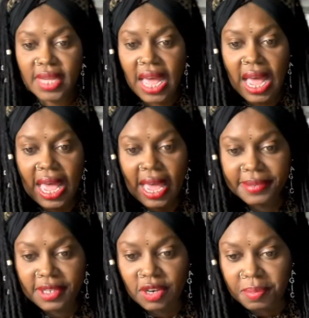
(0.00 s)
I
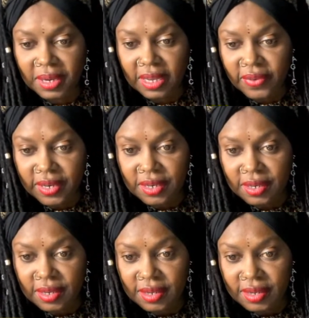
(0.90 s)
absolutely believe it.
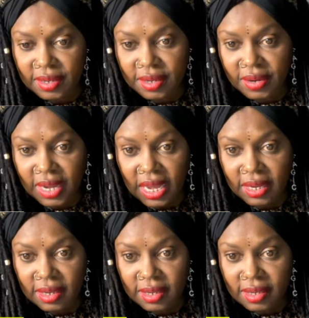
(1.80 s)
Okay?